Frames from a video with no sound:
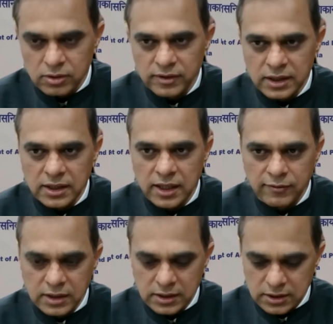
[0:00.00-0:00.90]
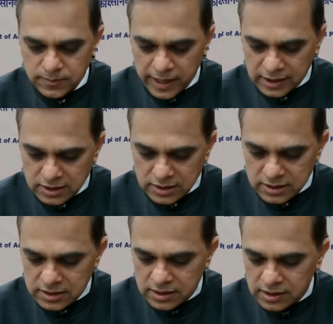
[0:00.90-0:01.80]
of e-governance
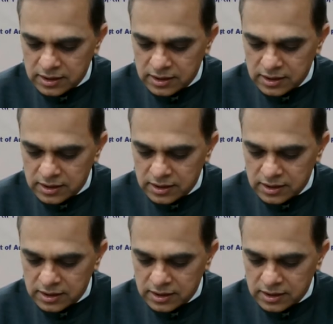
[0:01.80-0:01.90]
practices.